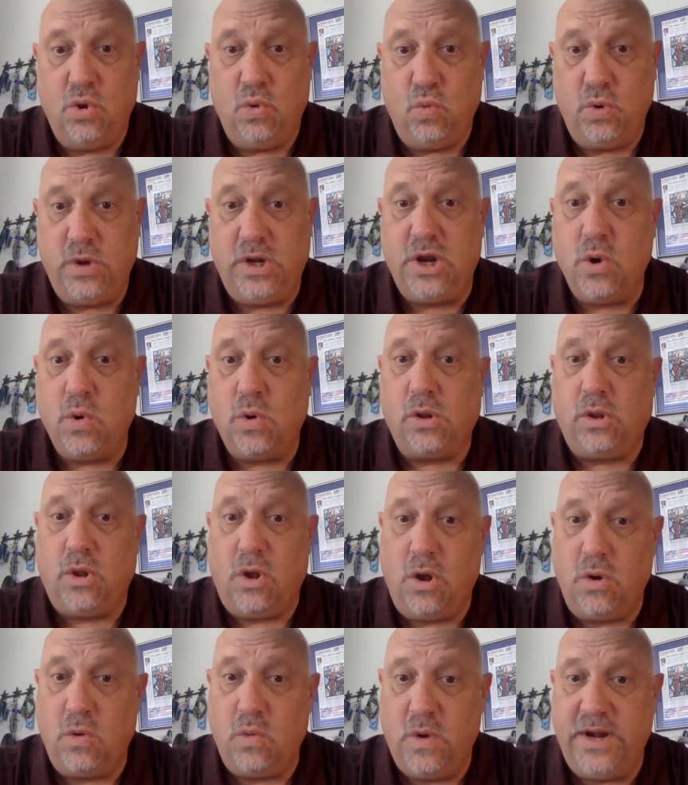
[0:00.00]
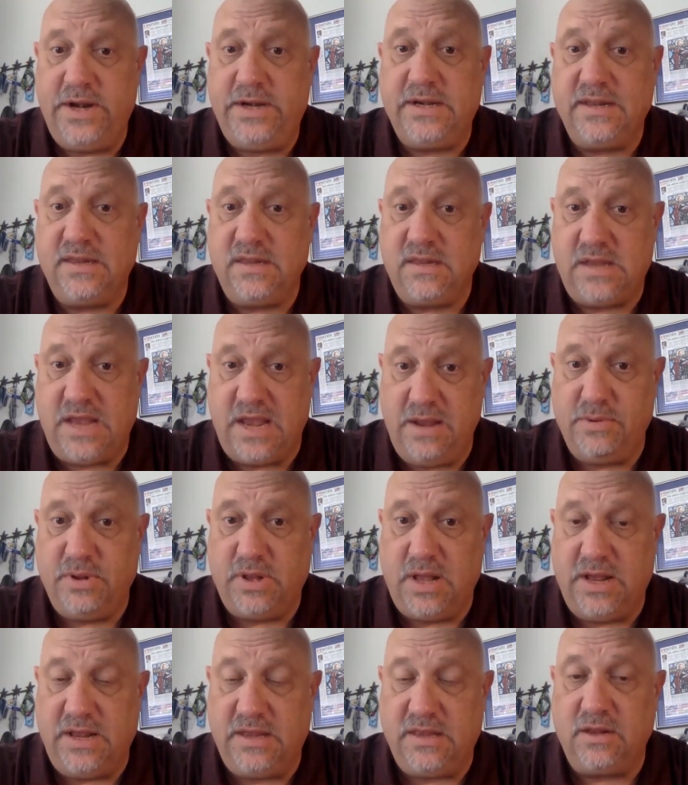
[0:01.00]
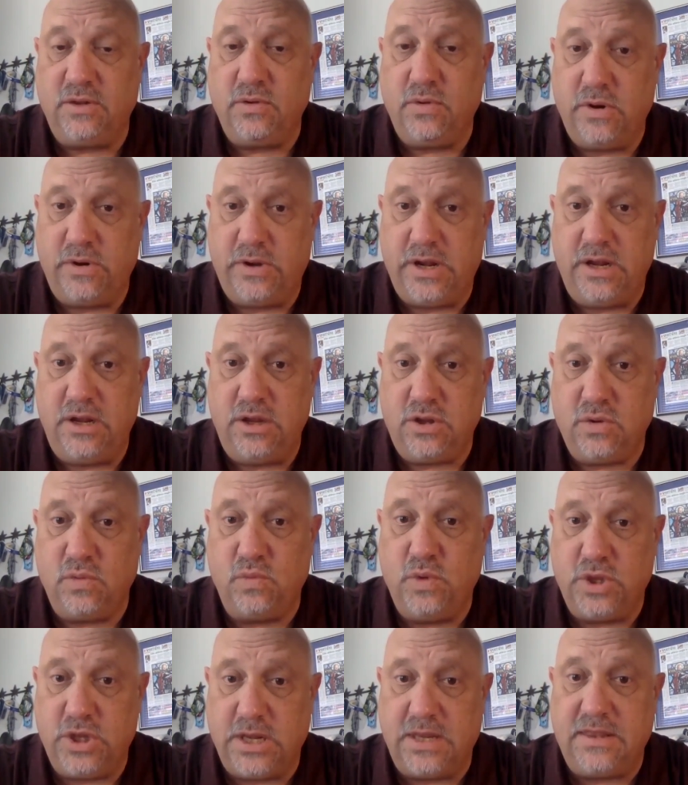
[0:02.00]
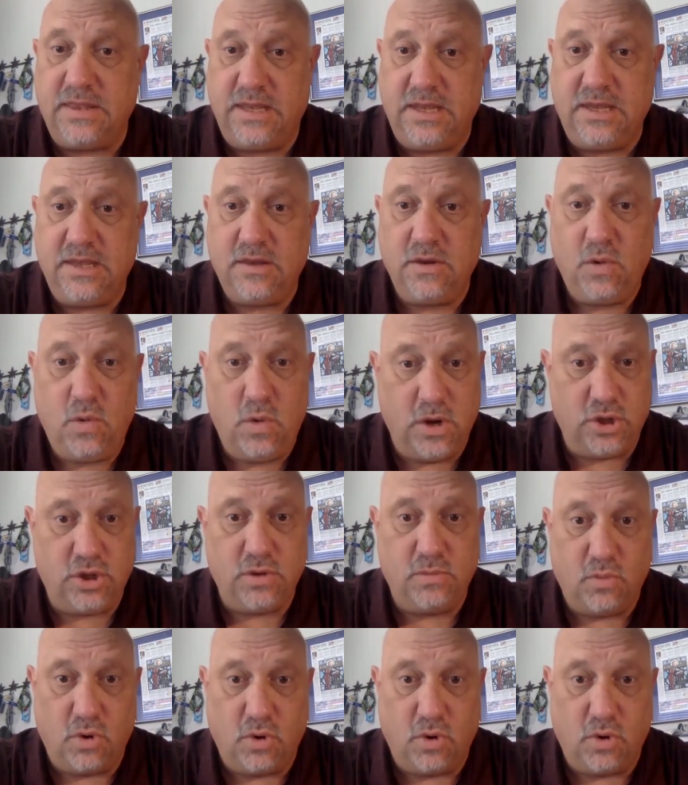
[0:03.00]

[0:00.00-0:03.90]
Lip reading: would go a long way to stabilizing the rotation, which I think is a question